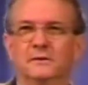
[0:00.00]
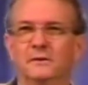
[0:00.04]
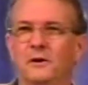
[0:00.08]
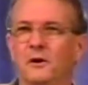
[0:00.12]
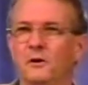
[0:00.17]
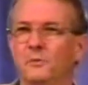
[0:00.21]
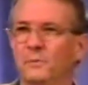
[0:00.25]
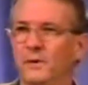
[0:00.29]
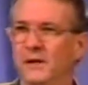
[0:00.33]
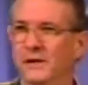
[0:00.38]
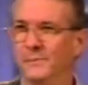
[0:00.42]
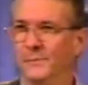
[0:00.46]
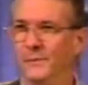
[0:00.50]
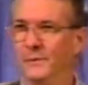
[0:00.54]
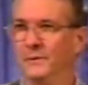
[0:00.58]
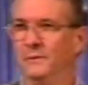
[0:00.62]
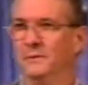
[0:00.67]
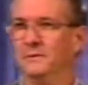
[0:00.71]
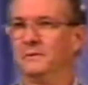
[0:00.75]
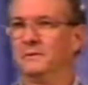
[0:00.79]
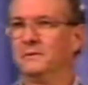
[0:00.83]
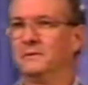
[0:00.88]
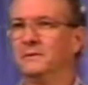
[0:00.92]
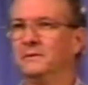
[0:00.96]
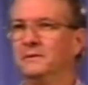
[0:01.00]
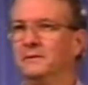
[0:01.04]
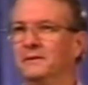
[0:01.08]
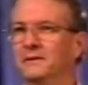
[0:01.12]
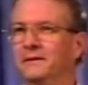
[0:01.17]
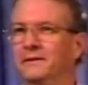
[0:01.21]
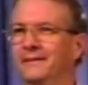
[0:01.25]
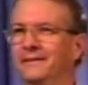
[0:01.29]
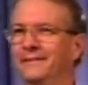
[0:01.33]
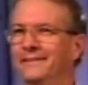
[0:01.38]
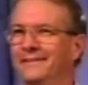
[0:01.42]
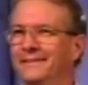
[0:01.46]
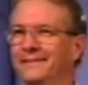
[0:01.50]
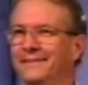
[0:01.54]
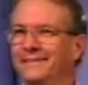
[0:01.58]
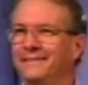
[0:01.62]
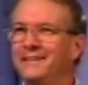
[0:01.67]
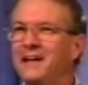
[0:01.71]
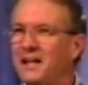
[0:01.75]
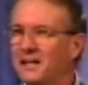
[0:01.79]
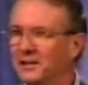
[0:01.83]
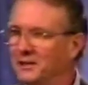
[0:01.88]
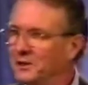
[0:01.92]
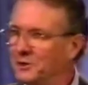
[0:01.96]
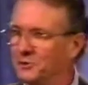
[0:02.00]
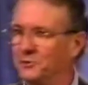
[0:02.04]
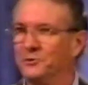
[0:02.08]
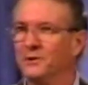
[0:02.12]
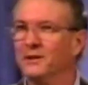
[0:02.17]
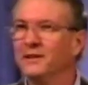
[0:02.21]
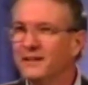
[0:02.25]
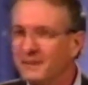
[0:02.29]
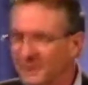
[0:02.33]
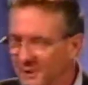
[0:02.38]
on people. Not literally.